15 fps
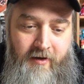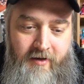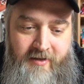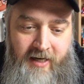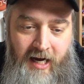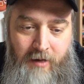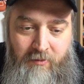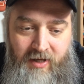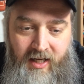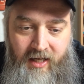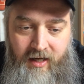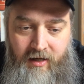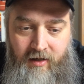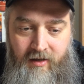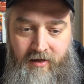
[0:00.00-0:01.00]
Time
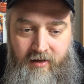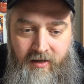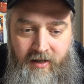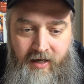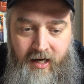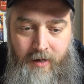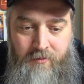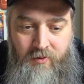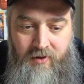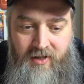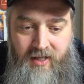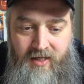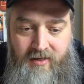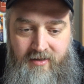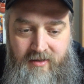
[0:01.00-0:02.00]
King, he comes with
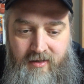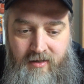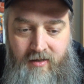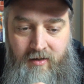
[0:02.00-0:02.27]
these